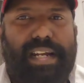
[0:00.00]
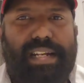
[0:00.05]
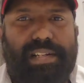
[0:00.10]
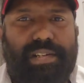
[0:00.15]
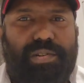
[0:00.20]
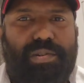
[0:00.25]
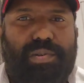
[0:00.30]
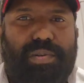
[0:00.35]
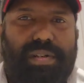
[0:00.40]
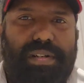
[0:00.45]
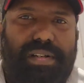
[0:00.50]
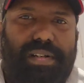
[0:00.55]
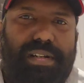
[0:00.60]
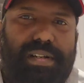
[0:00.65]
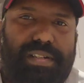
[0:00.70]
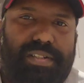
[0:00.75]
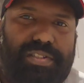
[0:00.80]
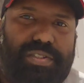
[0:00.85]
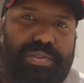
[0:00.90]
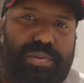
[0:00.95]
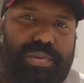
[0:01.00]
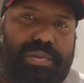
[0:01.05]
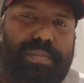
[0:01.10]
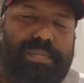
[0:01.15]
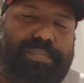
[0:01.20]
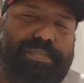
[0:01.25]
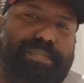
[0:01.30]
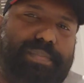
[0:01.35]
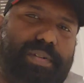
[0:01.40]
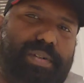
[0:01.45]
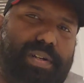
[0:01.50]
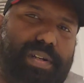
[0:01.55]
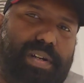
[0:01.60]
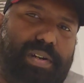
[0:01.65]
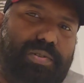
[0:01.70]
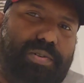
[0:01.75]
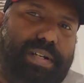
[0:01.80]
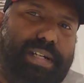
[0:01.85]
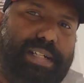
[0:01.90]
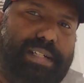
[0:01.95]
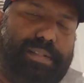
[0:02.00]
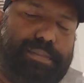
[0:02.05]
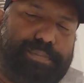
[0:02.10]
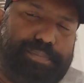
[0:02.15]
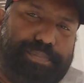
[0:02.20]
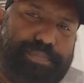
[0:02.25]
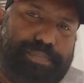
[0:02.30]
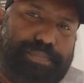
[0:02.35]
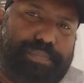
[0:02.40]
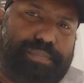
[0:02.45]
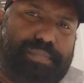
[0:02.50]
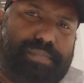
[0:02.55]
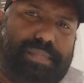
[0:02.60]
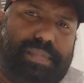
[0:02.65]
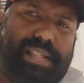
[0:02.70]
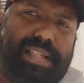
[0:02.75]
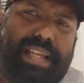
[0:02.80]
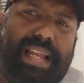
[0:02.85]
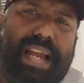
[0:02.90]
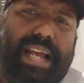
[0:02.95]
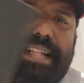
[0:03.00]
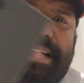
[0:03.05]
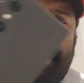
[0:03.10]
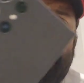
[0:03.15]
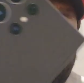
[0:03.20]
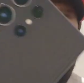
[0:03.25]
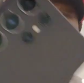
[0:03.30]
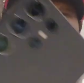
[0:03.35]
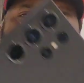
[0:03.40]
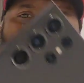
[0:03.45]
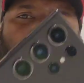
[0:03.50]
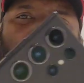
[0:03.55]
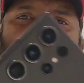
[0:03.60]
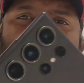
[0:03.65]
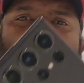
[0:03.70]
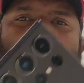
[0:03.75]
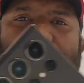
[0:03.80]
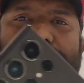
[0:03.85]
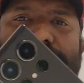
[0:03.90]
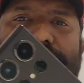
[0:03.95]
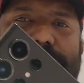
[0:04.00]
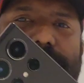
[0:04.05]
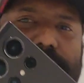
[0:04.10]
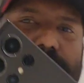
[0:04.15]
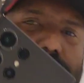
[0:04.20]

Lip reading: at your local store or outlet, and there are some offers running